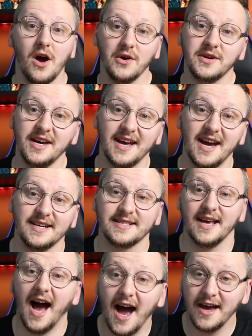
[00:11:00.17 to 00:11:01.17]
Okay guys,
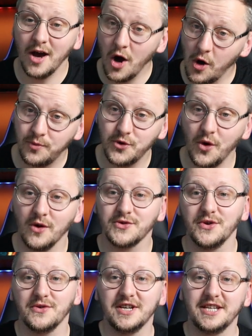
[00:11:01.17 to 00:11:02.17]
I hope you're
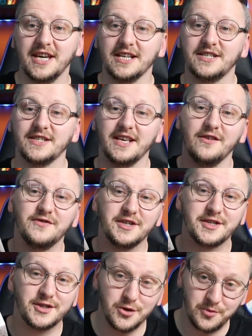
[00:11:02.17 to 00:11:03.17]
also gonna get yourself
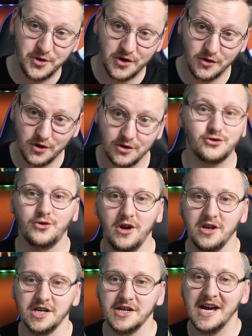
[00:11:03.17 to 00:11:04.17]
this super cool
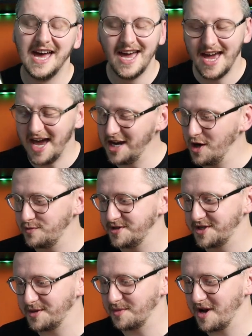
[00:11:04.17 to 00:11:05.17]
controller and open
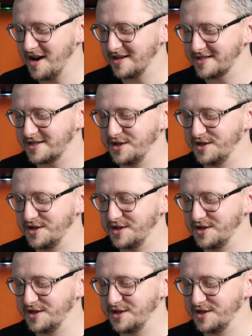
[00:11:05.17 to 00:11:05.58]
some cards